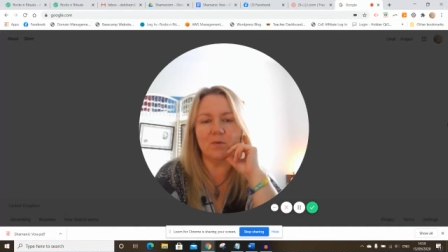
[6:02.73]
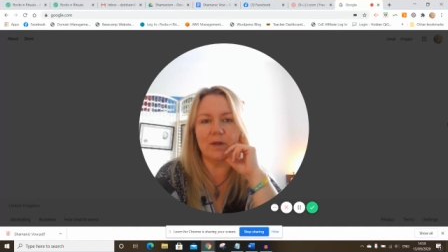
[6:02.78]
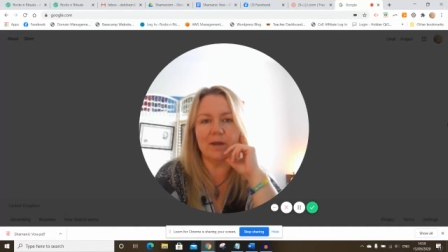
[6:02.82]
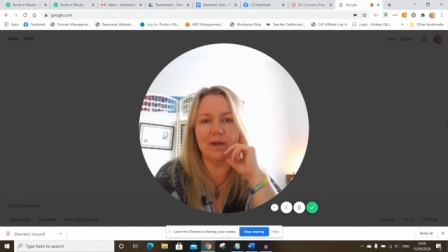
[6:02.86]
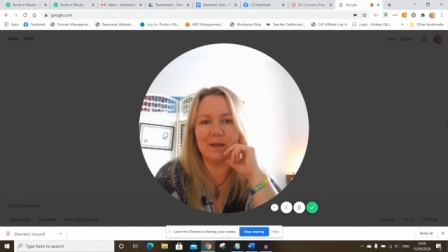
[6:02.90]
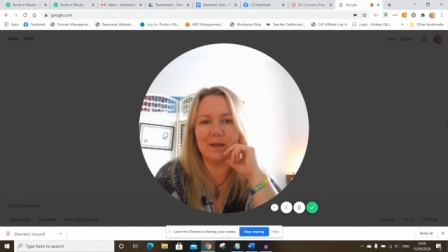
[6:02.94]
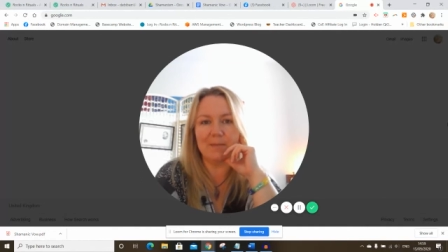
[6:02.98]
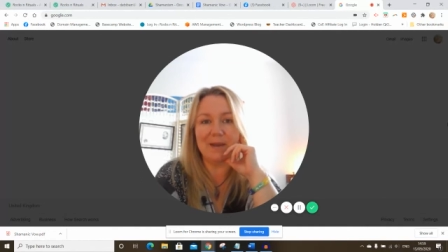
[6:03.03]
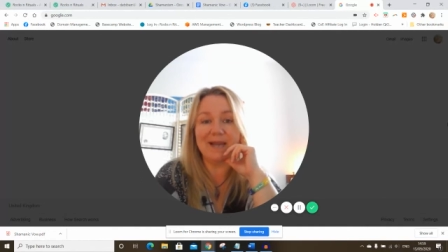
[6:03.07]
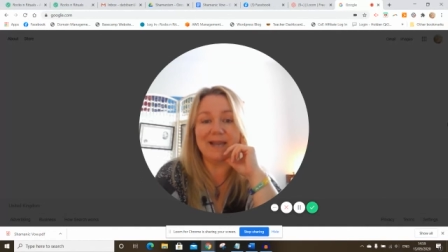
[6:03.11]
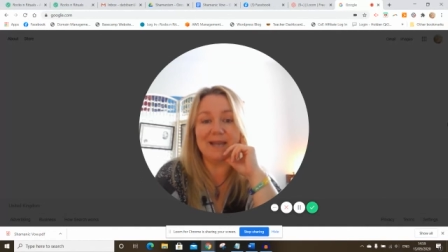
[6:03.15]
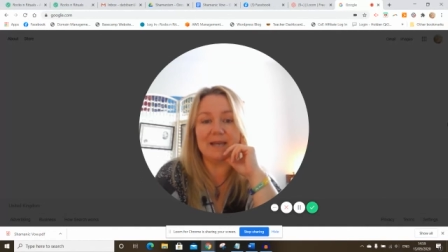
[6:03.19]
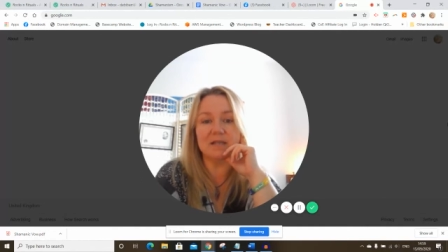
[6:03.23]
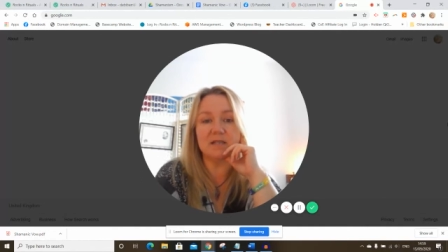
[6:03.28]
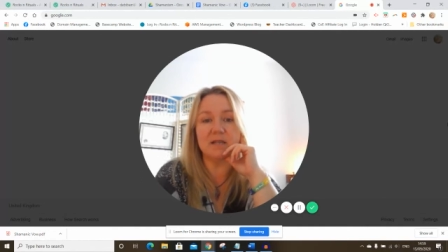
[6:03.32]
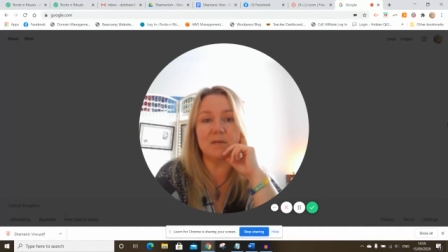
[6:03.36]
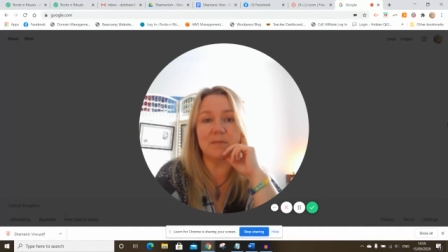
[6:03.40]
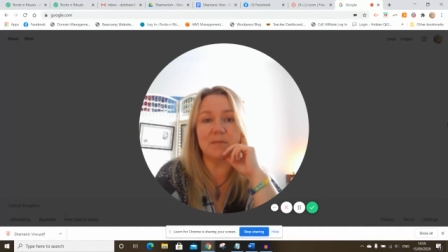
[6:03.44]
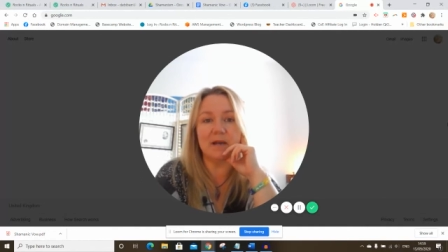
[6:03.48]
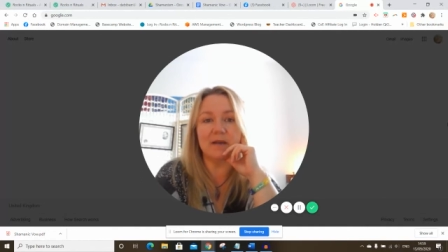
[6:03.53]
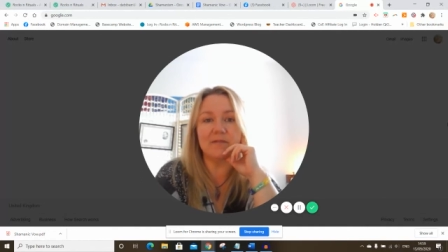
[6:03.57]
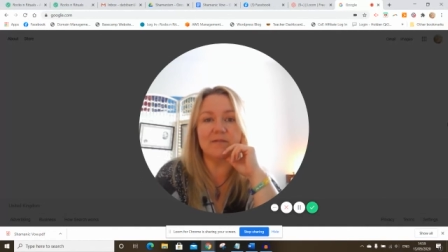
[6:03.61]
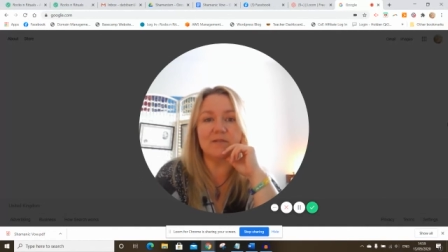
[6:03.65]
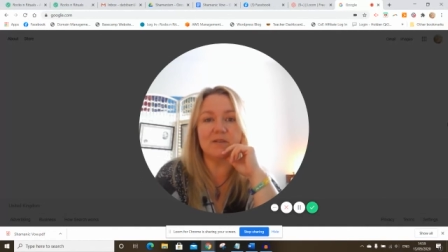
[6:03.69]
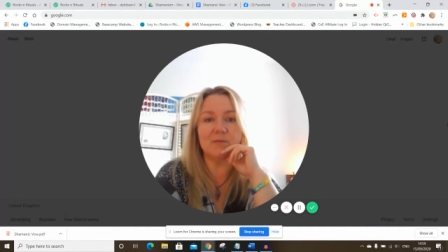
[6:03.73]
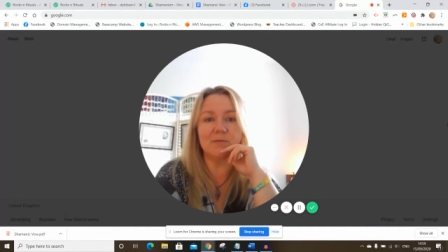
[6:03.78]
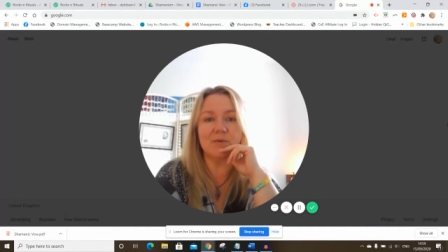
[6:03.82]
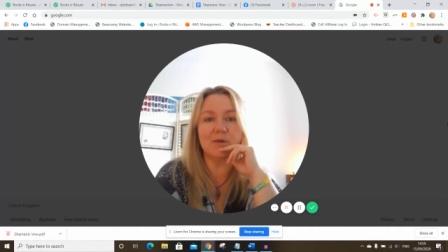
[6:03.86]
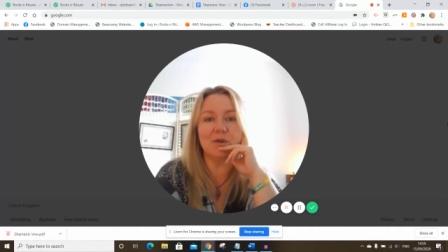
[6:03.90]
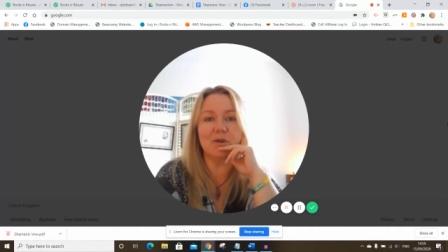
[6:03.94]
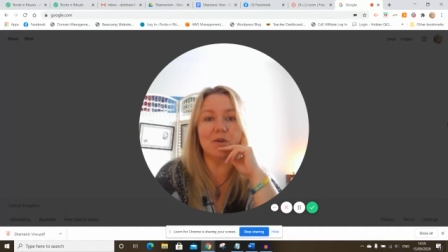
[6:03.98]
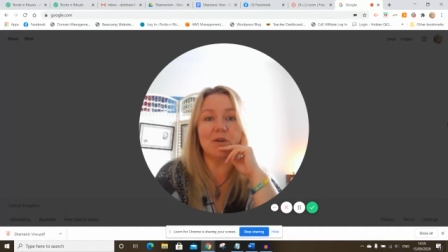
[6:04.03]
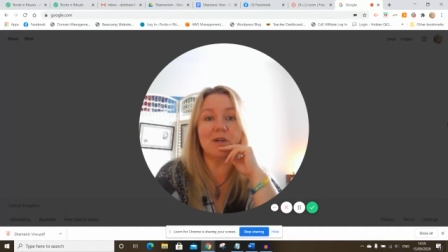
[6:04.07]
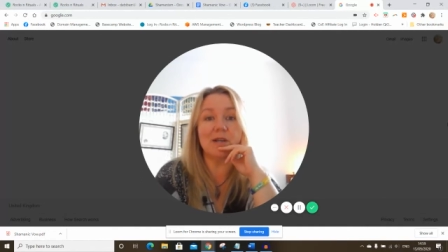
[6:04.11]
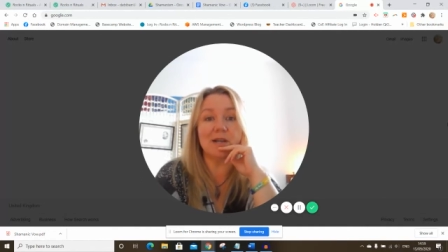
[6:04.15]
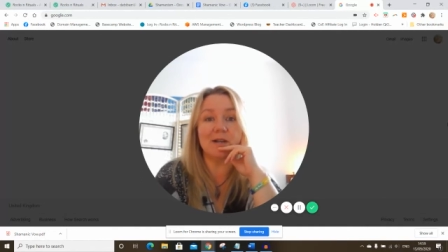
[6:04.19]
one, I may end up having to
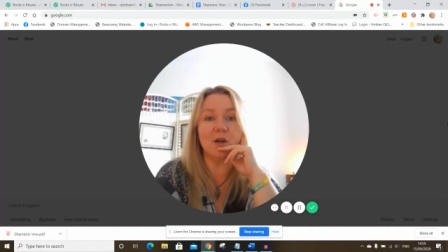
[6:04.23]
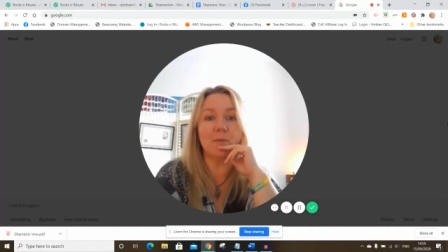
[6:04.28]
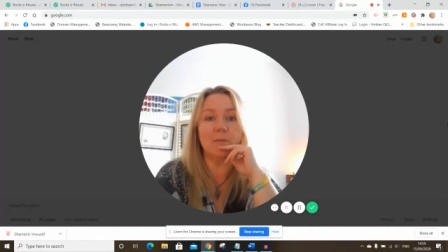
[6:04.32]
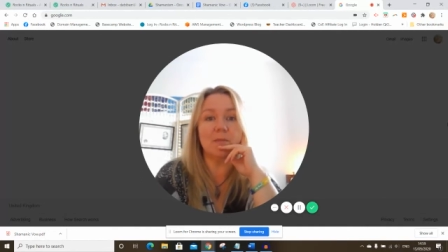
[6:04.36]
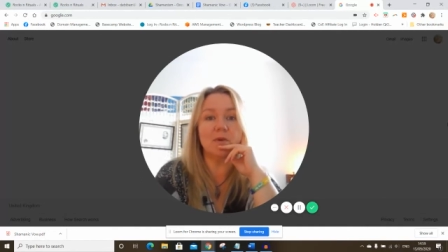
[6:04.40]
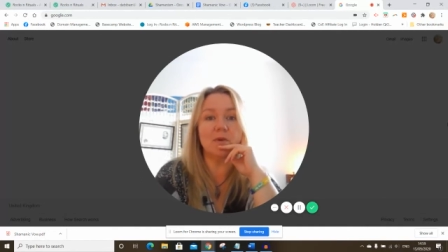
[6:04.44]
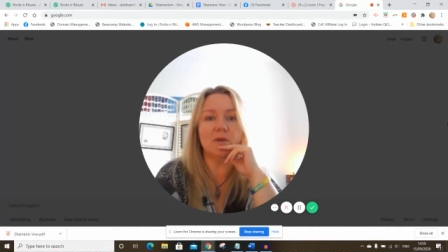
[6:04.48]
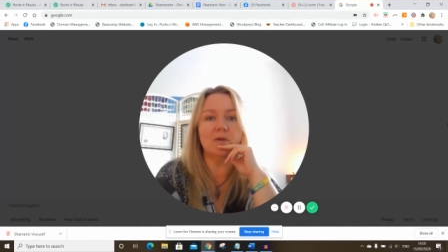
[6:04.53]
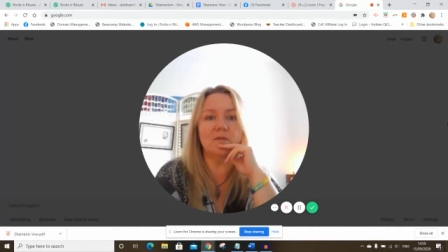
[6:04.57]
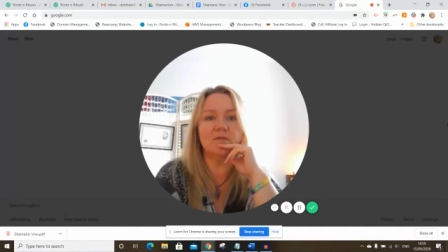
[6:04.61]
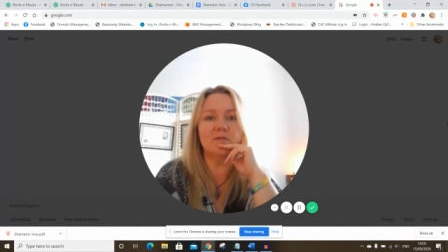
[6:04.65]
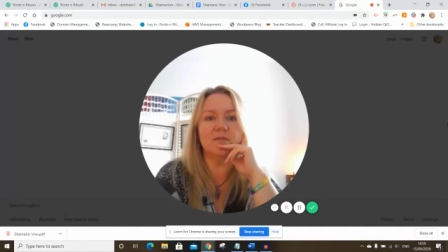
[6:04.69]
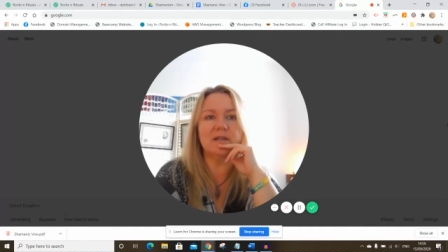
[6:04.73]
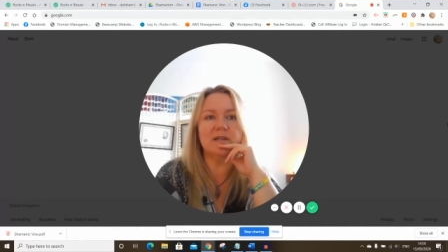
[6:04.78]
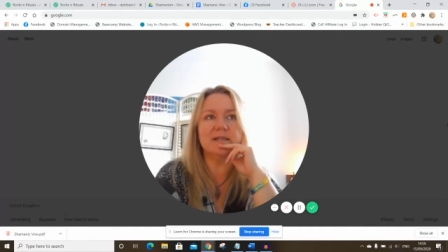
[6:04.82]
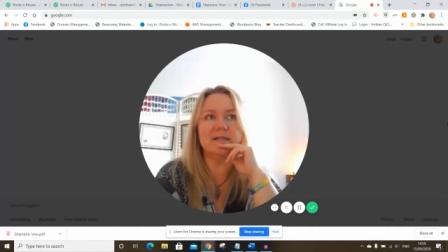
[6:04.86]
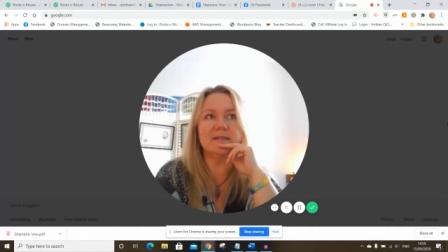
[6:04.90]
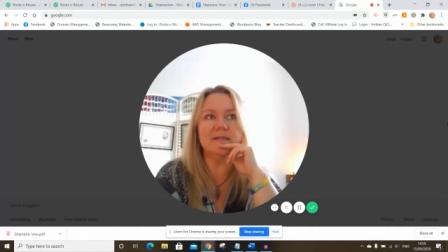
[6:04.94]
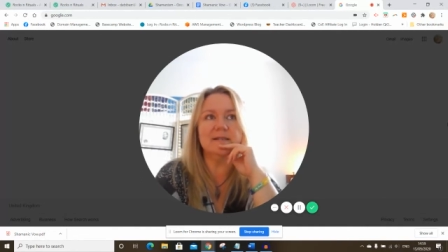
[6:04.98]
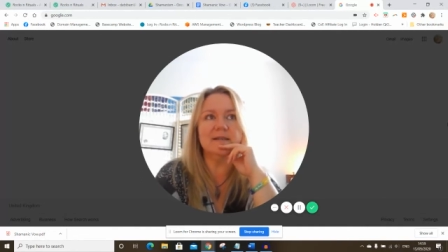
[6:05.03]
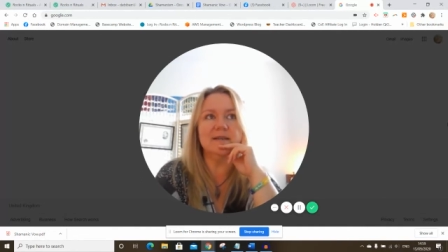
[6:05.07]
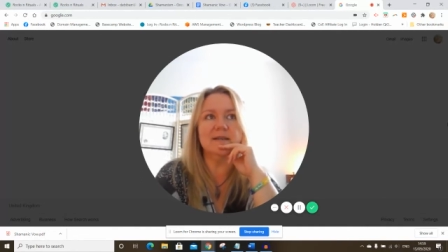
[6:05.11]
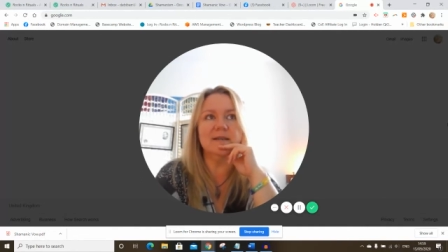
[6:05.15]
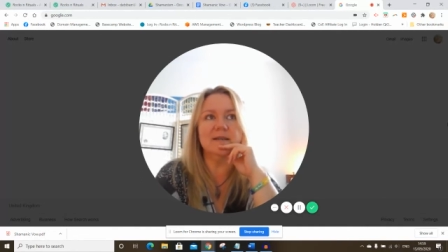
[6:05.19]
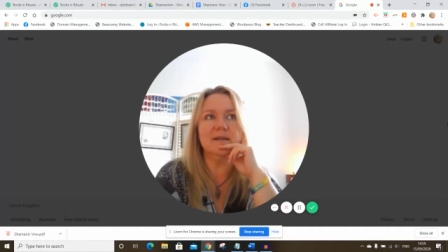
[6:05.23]
put on a couple of these